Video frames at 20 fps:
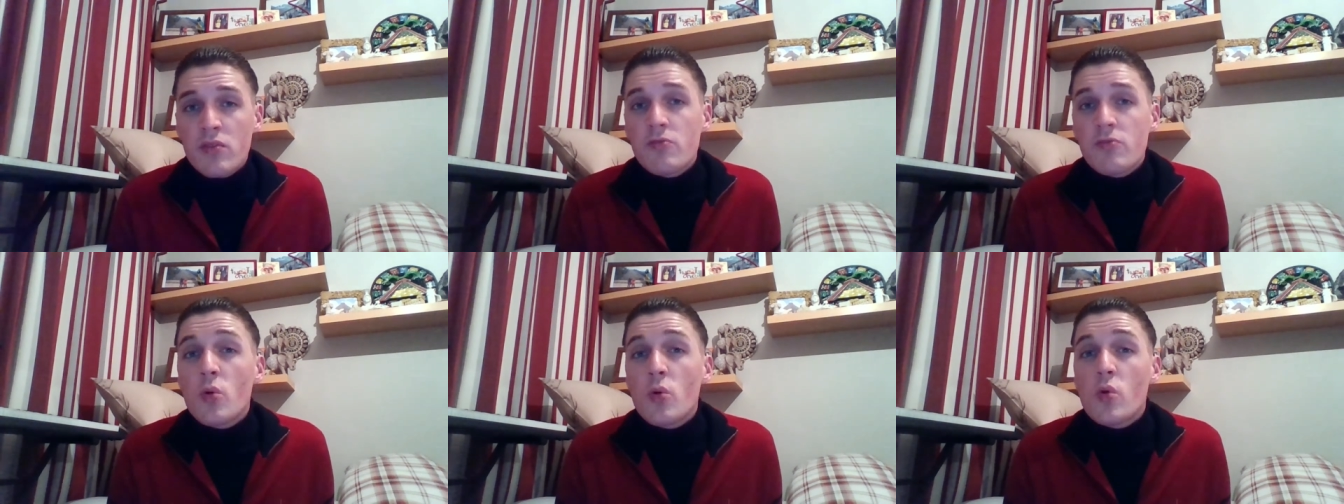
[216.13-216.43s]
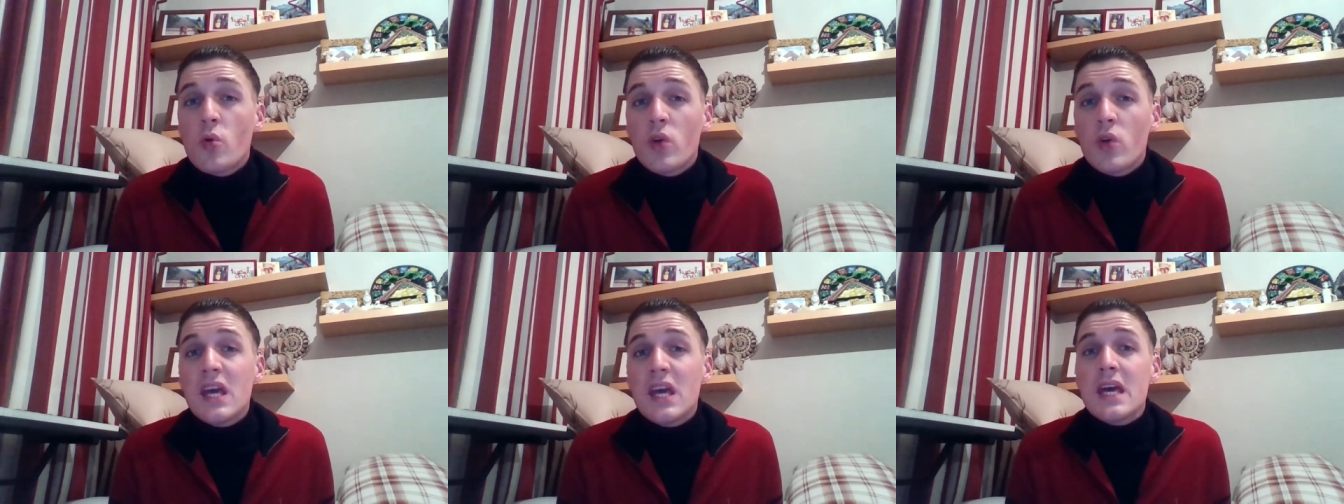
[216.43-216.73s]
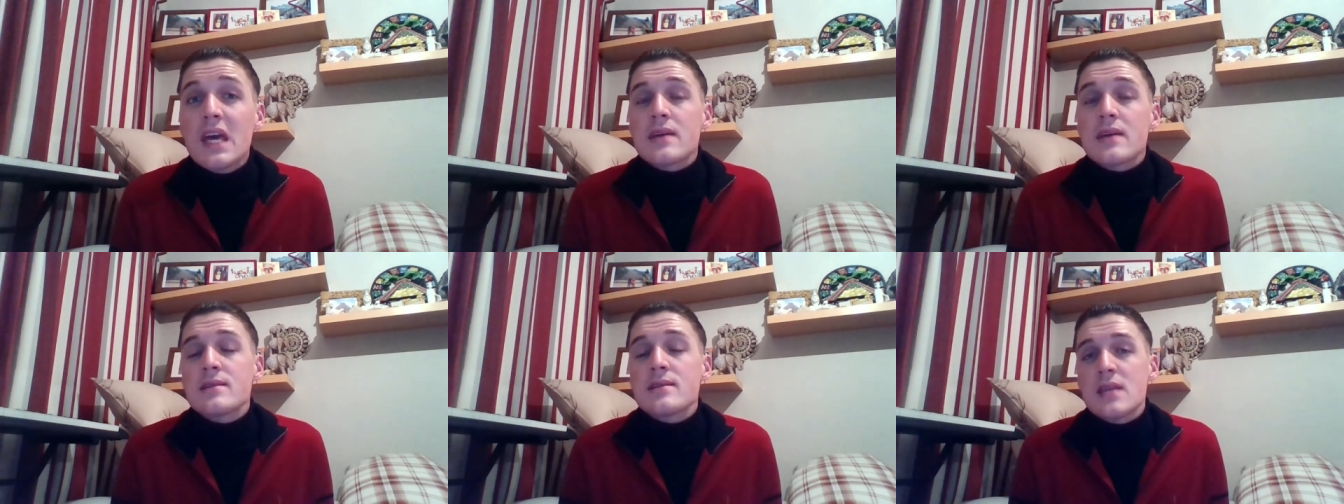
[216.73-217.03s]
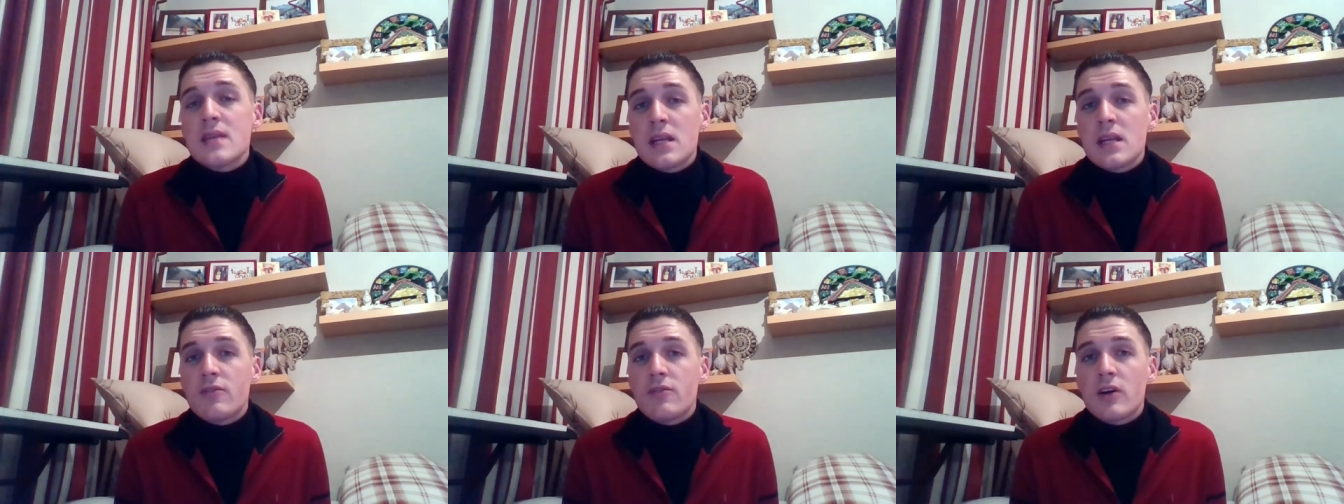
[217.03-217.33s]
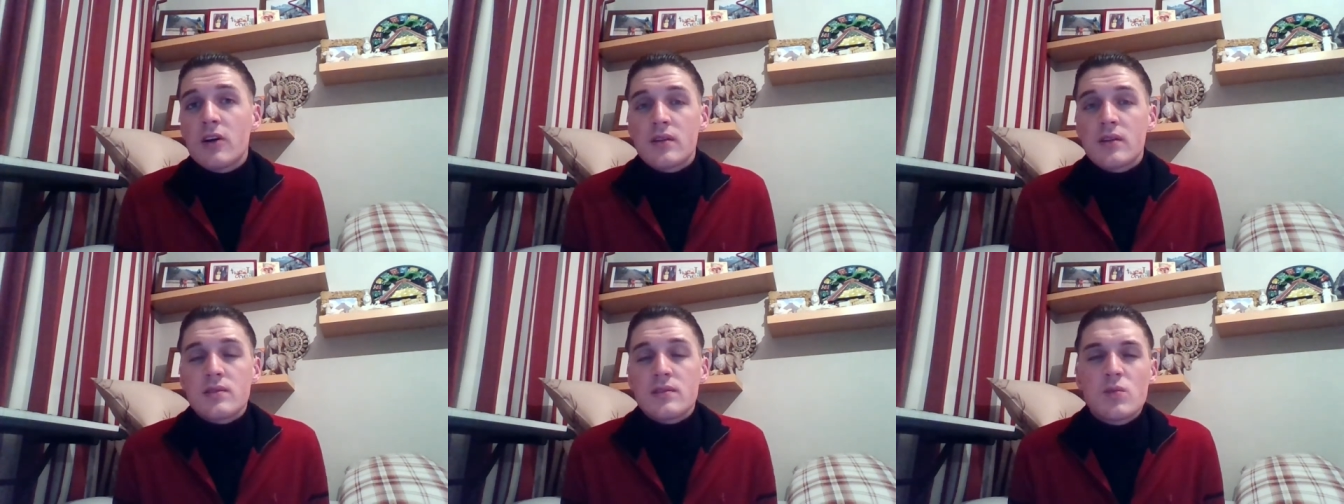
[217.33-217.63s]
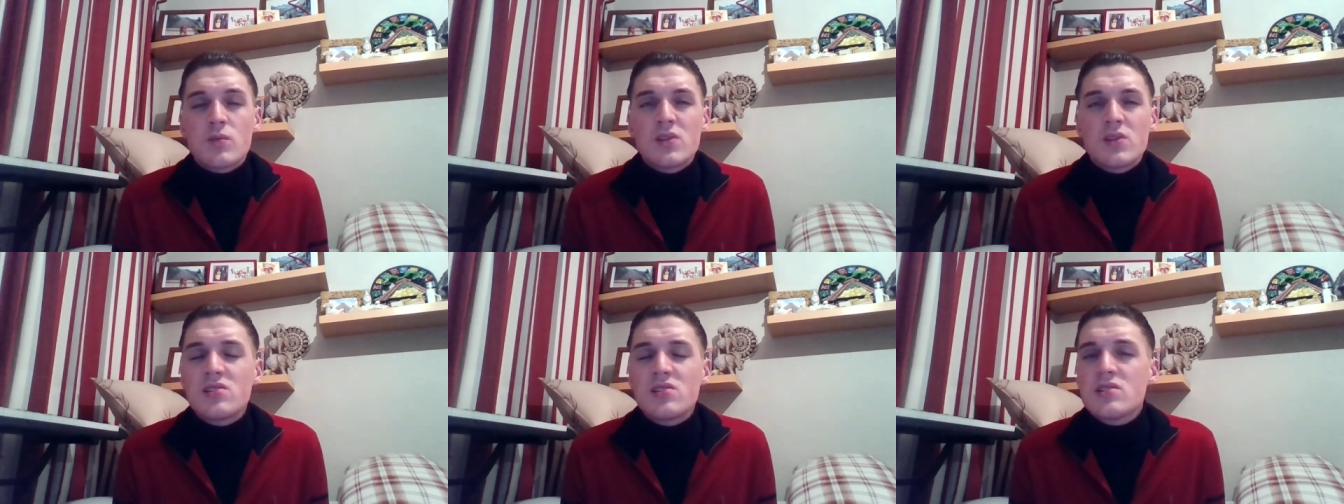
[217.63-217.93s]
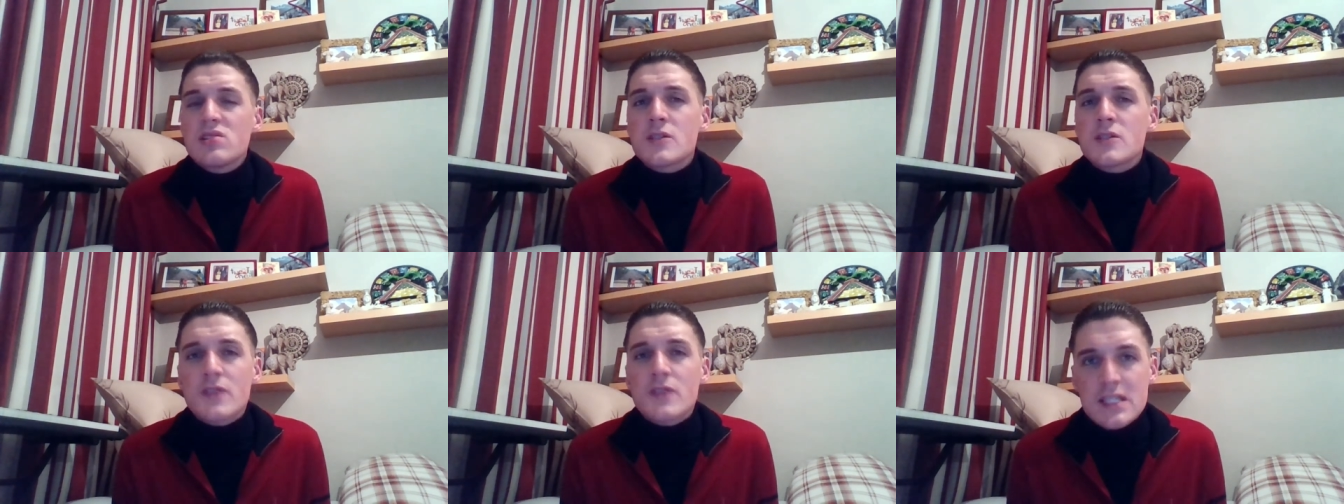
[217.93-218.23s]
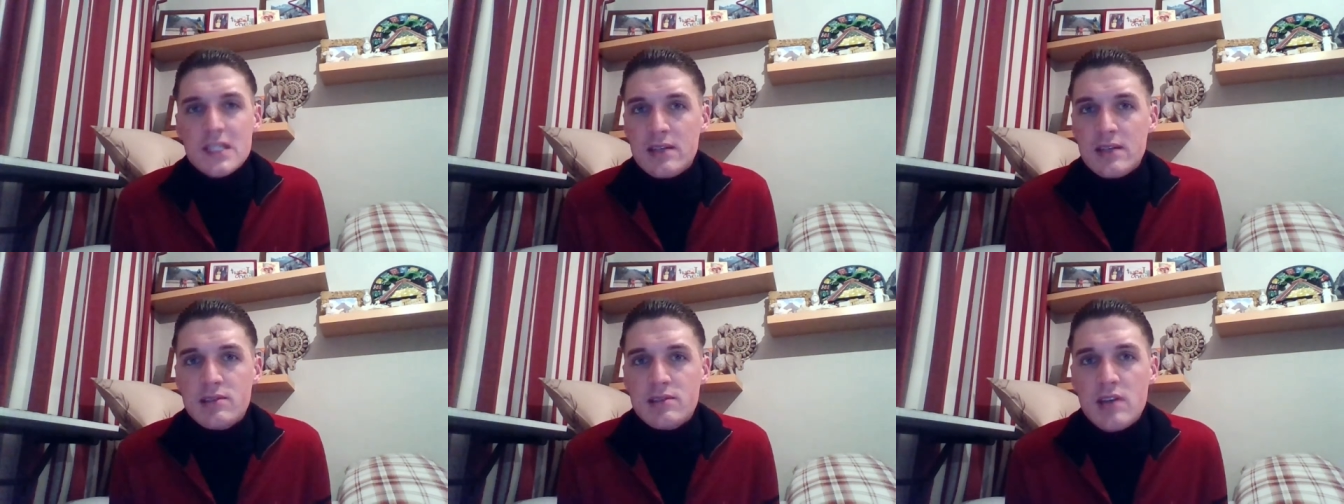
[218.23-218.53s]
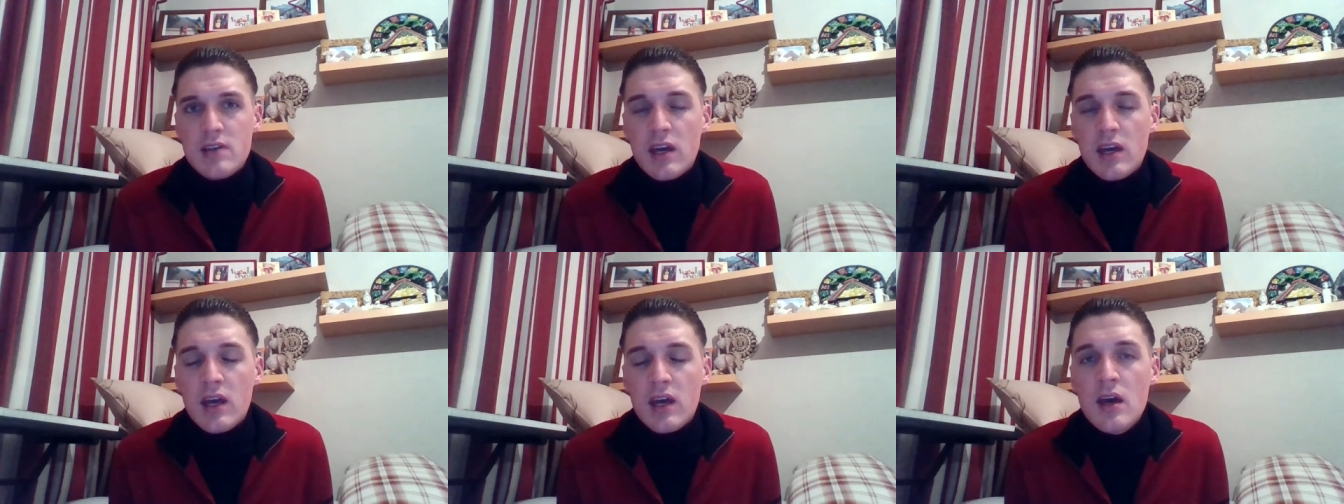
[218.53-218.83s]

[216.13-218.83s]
four years in advance, which is just fantastic.